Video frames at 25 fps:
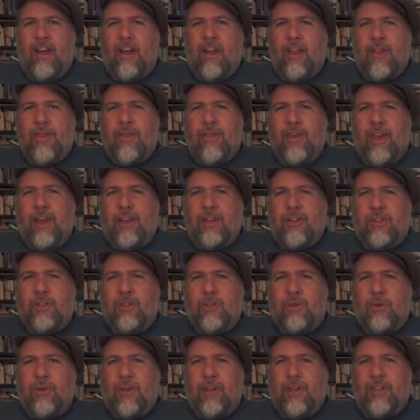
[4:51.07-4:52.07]
thanks
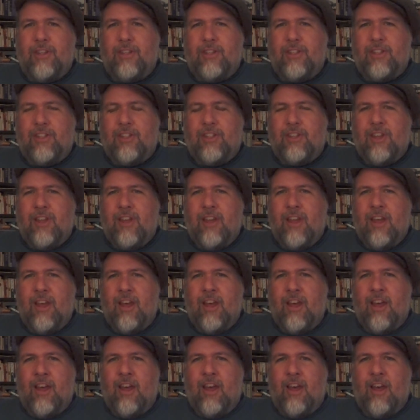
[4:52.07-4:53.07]
to his
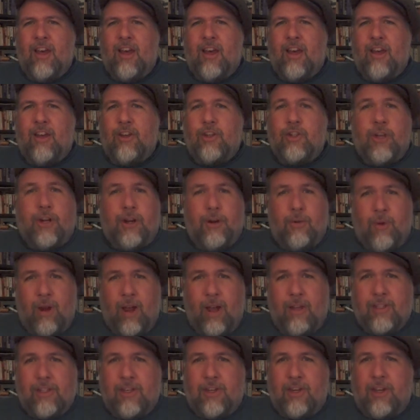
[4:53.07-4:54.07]

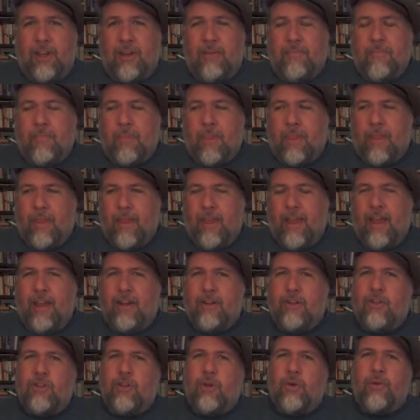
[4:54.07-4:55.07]
generosity
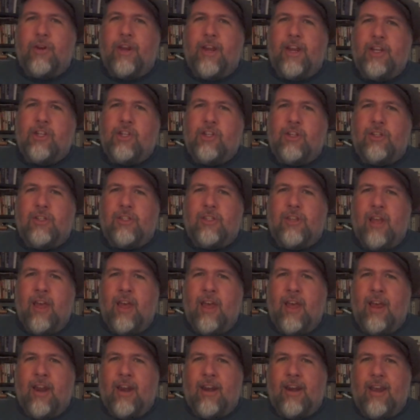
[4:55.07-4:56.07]
and donations.
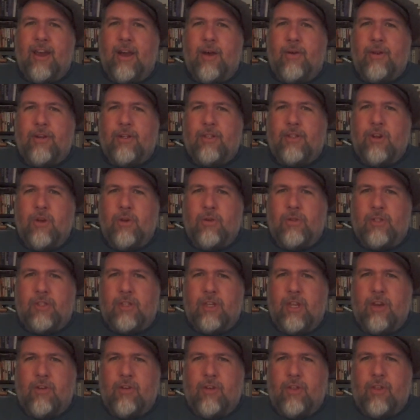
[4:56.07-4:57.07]
Now, it's no
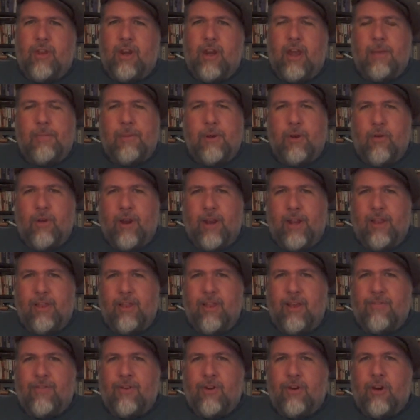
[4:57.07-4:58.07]
secret that I'm a great
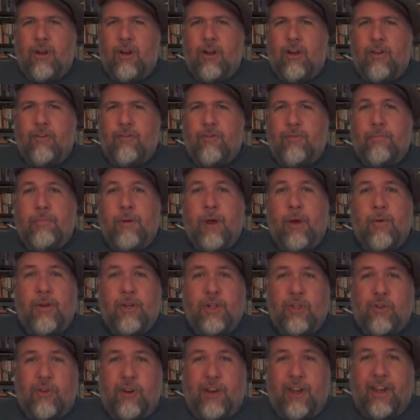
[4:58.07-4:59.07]
lover of
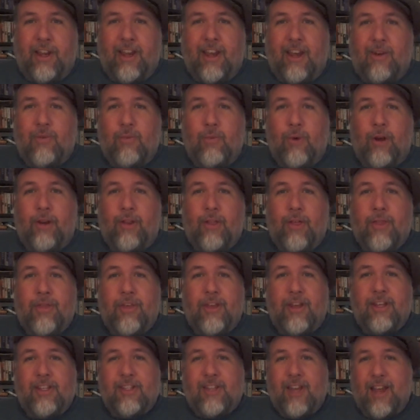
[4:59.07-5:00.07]
poetry, and one of the
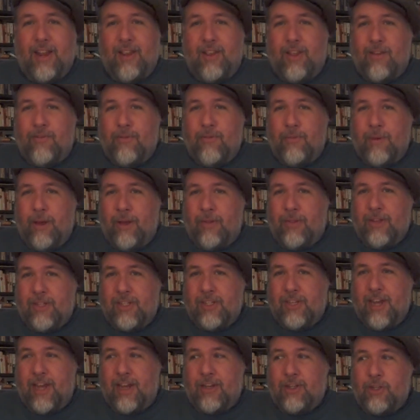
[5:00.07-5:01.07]
things I love about the
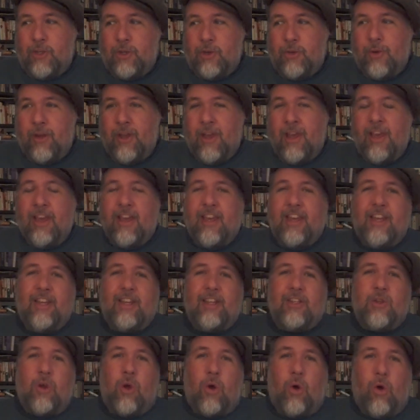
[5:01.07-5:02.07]
statue
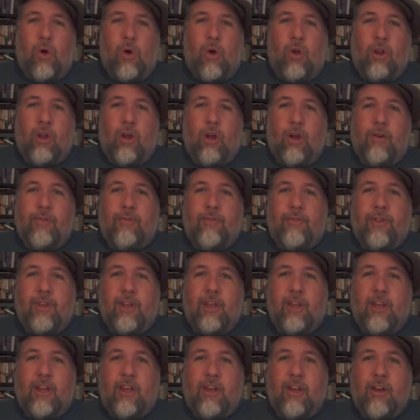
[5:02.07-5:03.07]
is all of
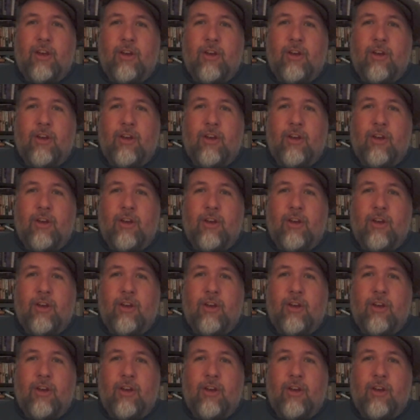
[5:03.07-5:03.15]
the